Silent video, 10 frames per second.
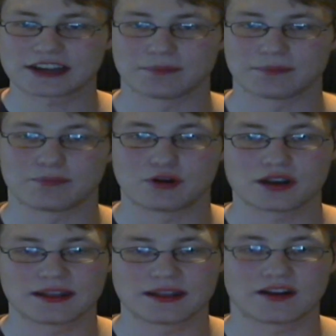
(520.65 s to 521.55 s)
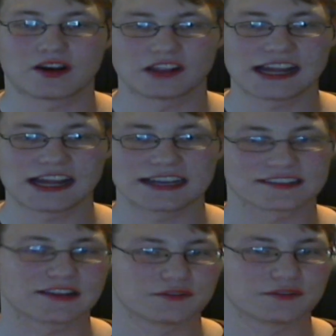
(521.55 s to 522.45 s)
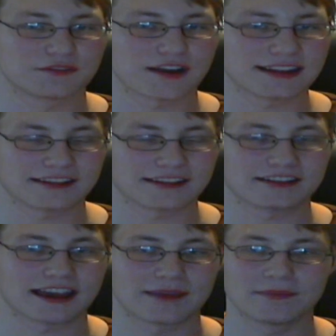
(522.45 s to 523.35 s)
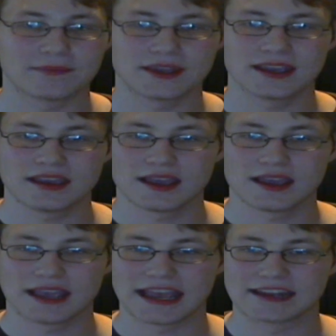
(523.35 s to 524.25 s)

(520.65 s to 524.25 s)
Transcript: I wasn't able to actually put them in online because I couldn't find it at the time,